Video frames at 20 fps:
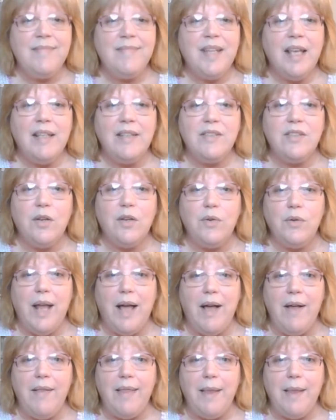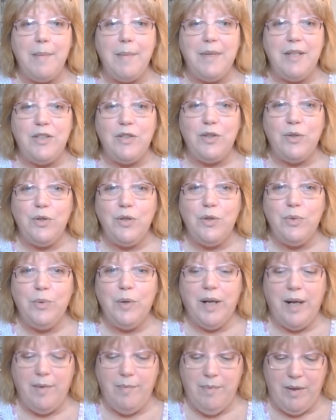So now let me show you
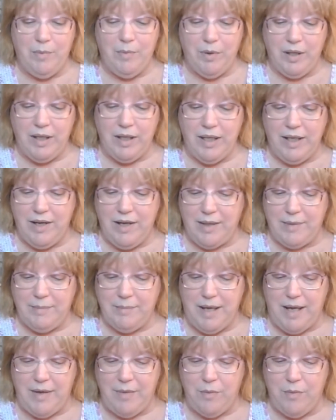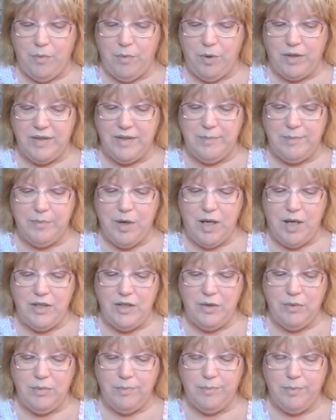what I've been working on, my works in
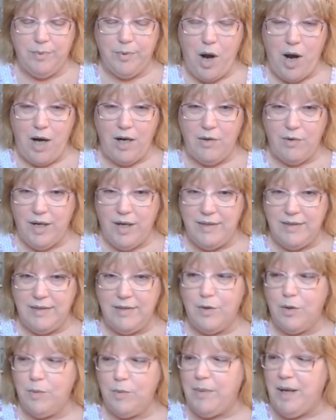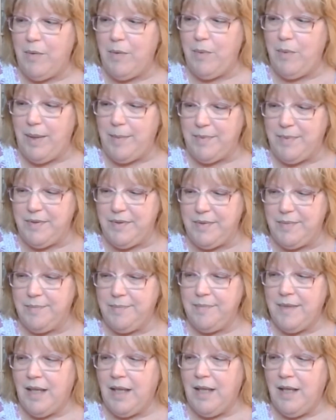progress, or my whips.
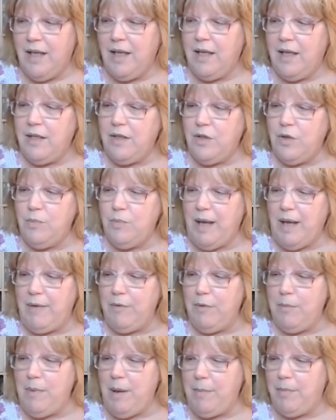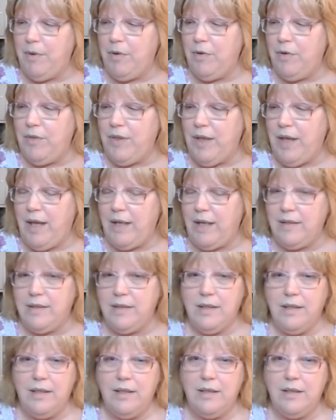You may remember that,
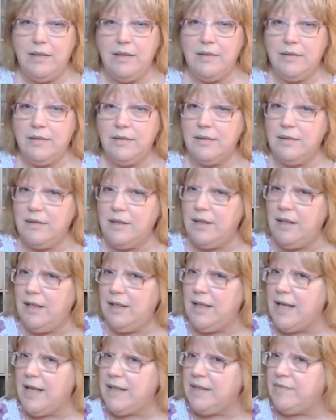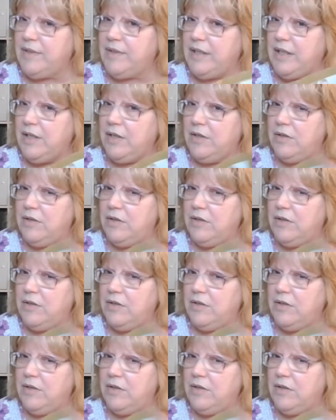I think last video,